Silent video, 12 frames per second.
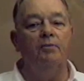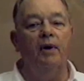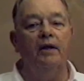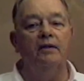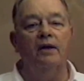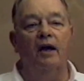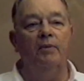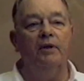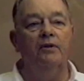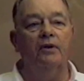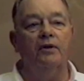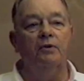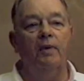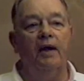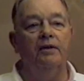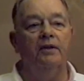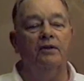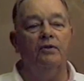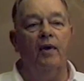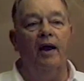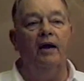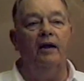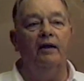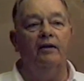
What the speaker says: by the time he took his basic training